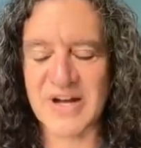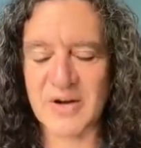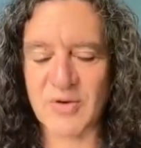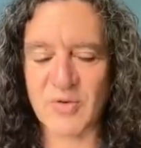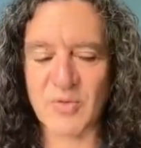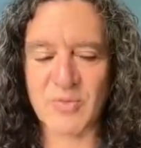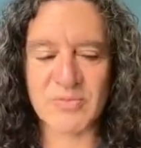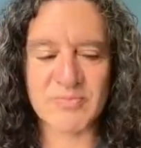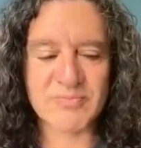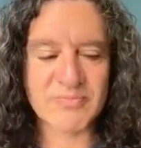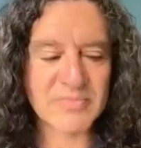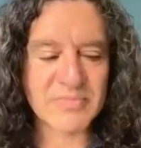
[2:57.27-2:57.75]
I,
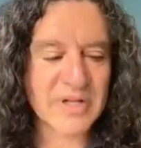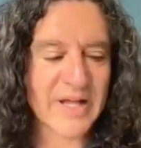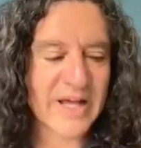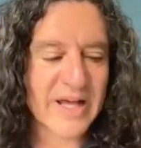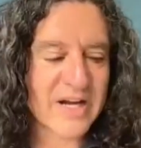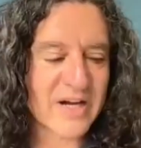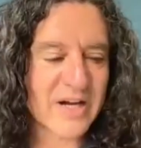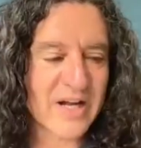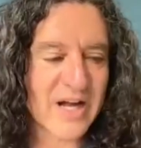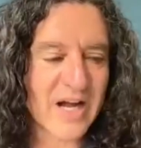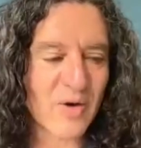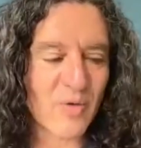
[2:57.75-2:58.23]

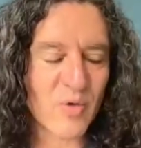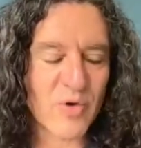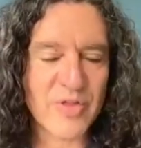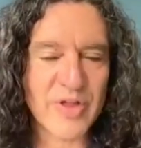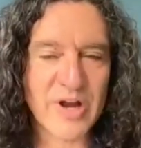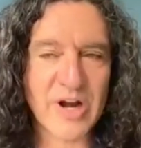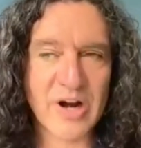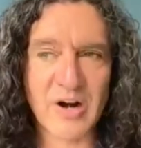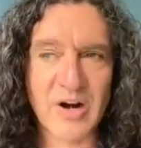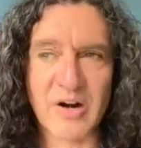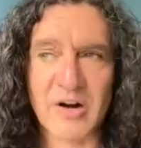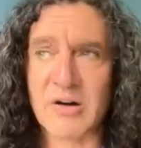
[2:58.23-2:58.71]
Lane and I were
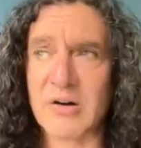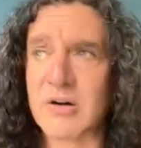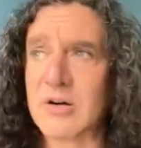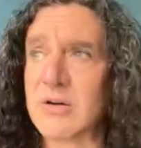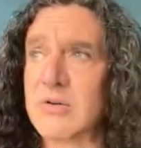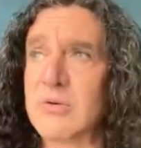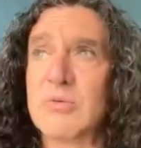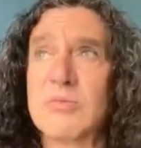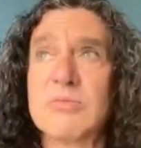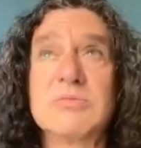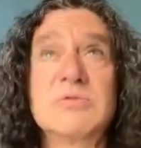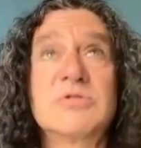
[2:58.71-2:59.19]

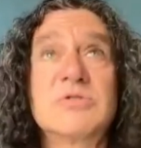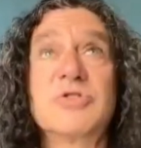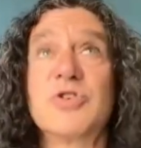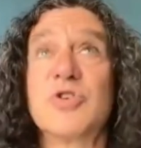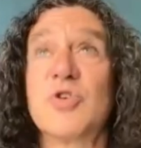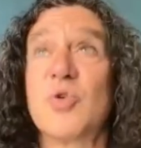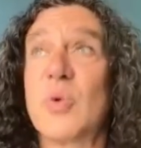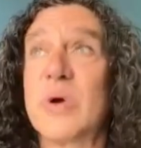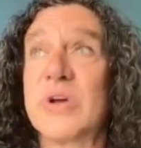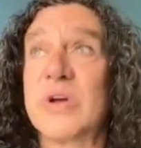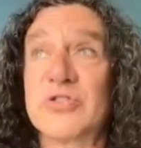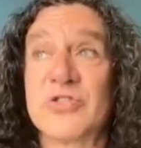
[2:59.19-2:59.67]
there
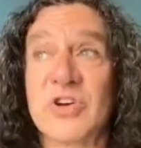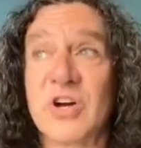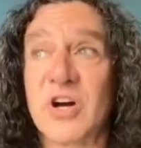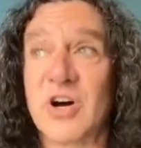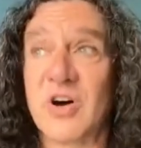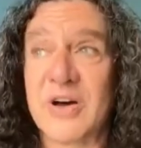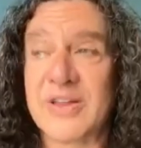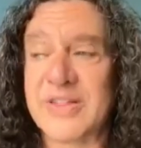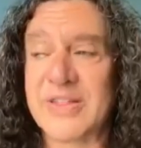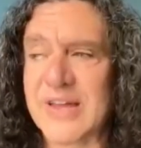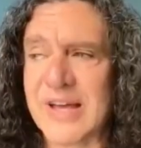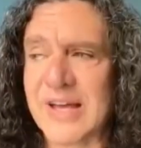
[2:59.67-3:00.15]
two weeks
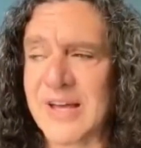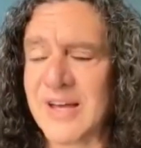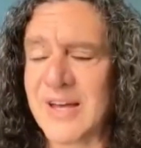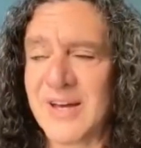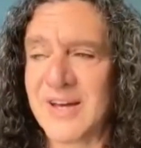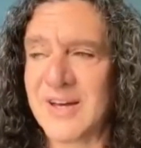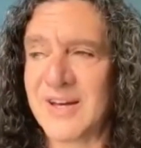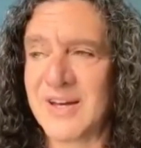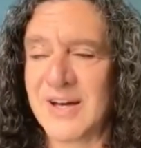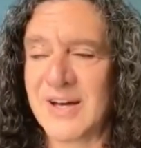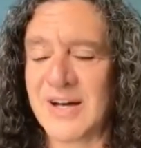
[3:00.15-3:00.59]
ago, I think,